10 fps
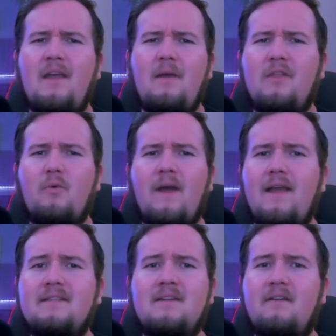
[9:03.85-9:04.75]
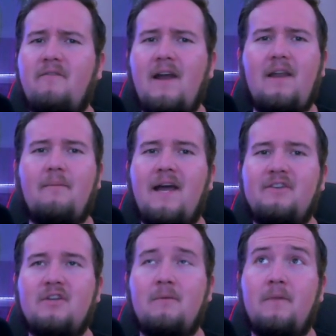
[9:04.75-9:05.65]
Either way, it's an inviting
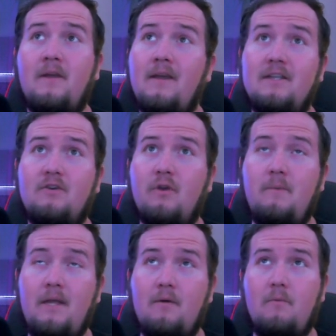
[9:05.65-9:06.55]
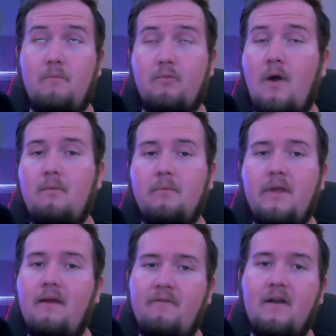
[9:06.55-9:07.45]
matchup. It's going to be
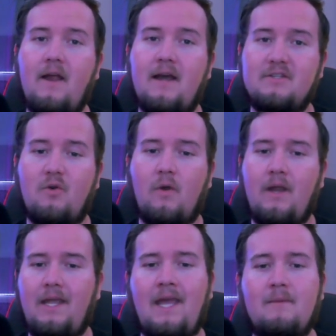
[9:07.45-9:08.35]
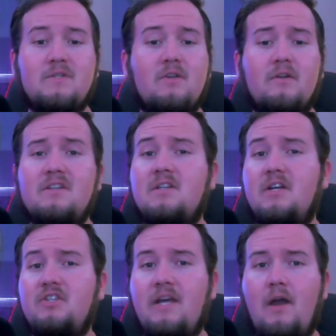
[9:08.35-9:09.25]
probably a very high scoring game, so there is
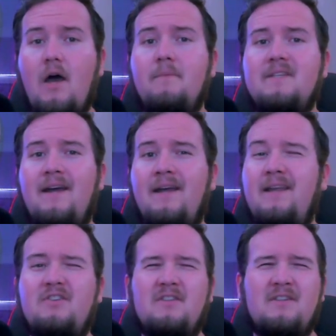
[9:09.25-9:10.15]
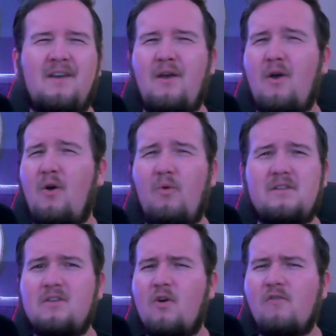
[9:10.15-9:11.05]
touchdown upside. It's just, what
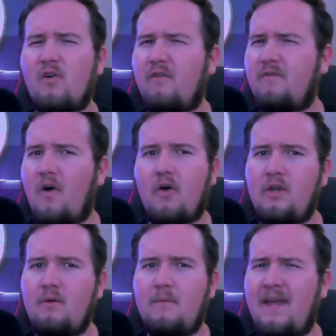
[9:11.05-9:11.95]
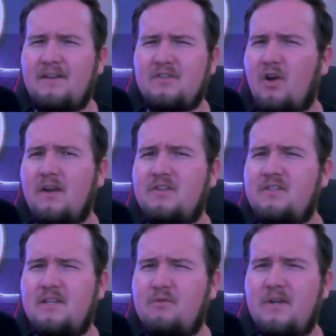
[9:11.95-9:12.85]
is the overall volume and target
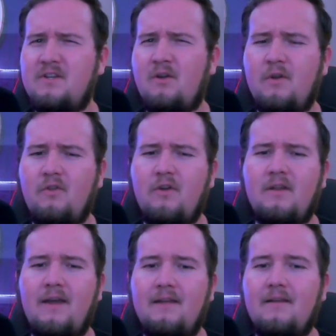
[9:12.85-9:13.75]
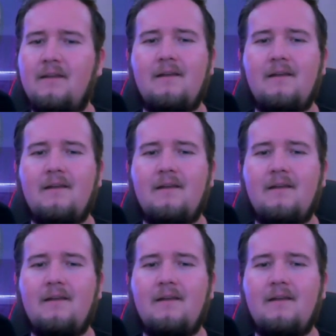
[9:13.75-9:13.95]
situation going to look like?